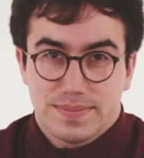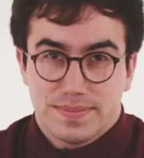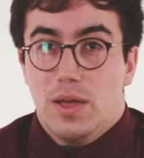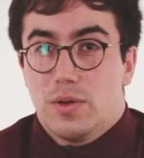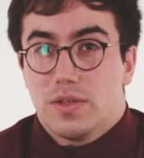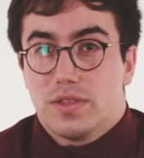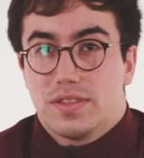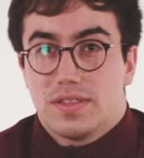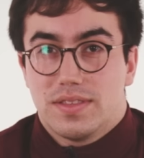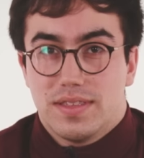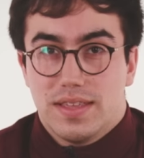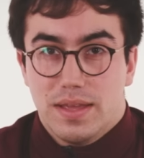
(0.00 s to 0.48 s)
Now
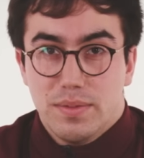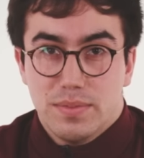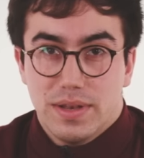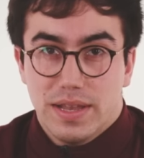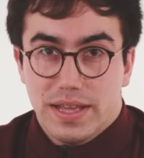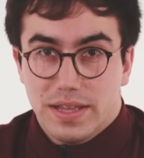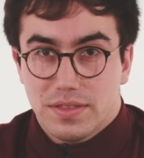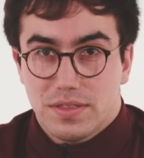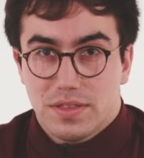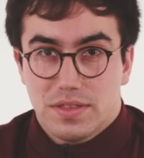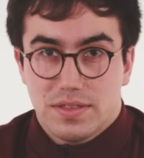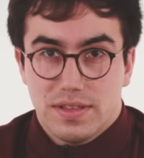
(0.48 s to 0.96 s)
it's the same
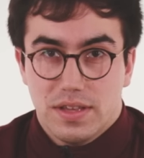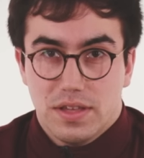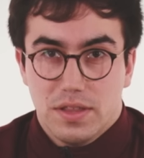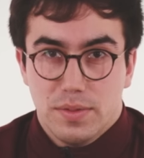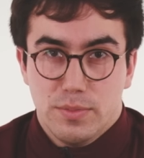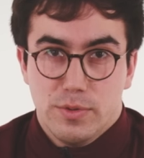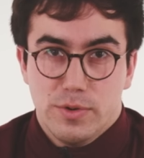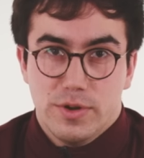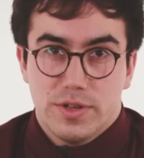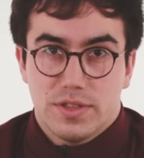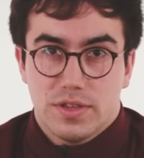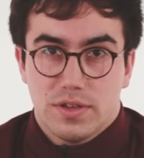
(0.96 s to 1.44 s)
length as the other
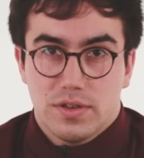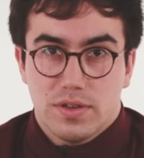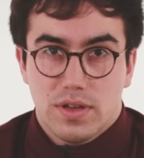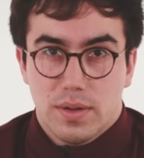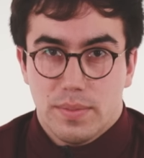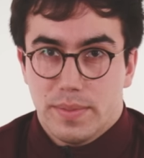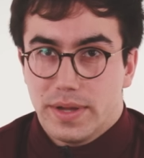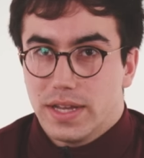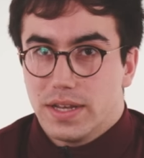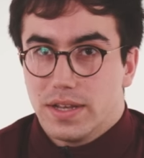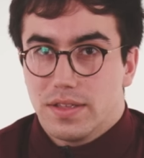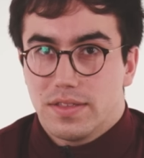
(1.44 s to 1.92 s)
burrito,
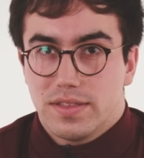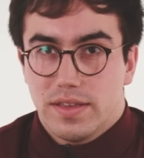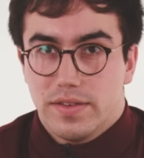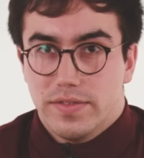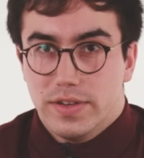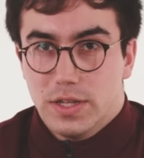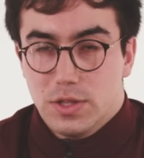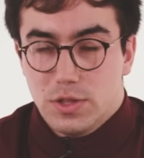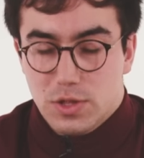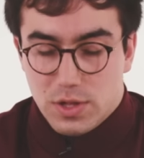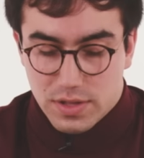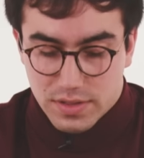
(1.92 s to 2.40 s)
coming in at
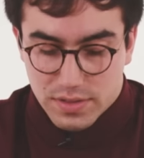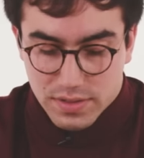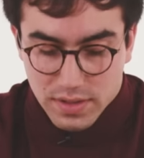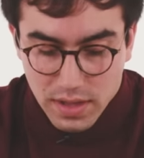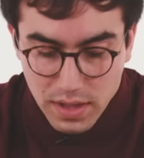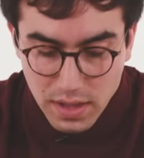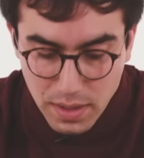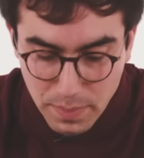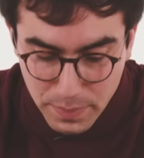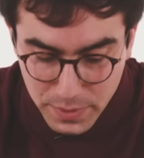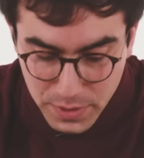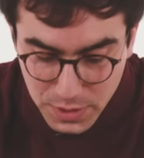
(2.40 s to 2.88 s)
seven inches,
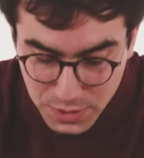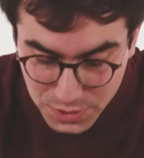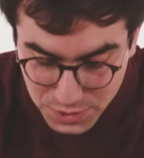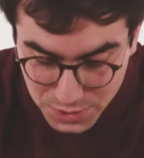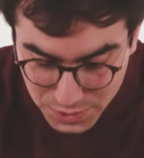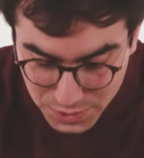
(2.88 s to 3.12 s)
but you